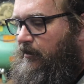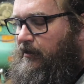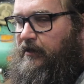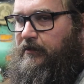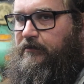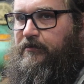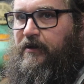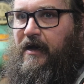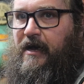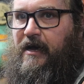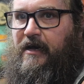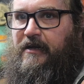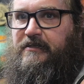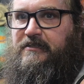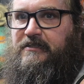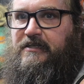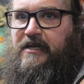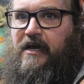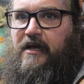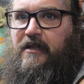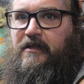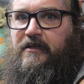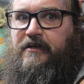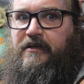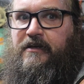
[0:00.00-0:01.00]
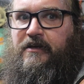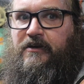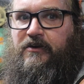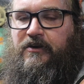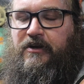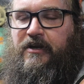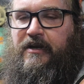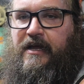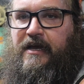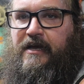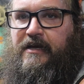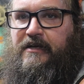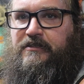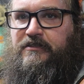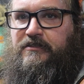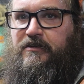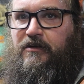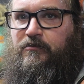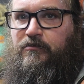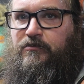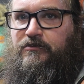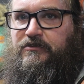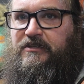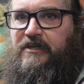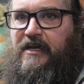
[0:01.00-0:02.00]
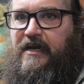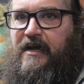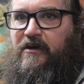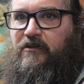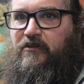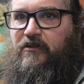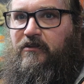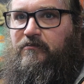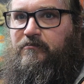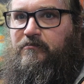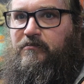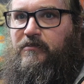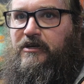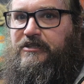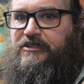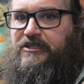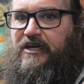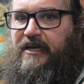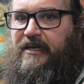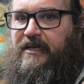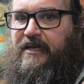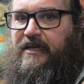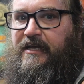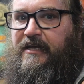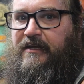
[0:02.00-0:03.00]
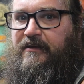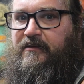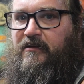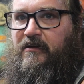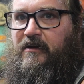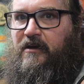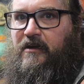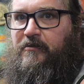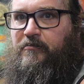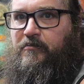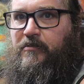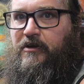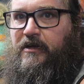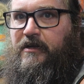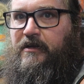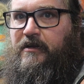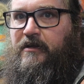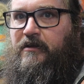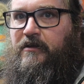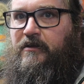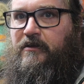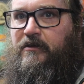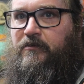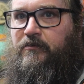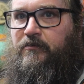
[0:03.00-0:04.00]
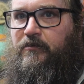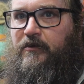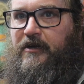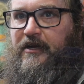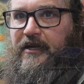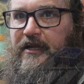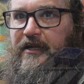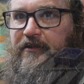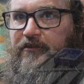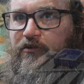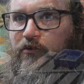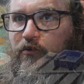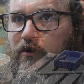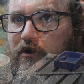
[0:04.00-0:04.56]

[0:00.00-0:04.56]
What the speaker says: it's hot as hell in here today, so we'll see how much I can get done, but we're gonna get to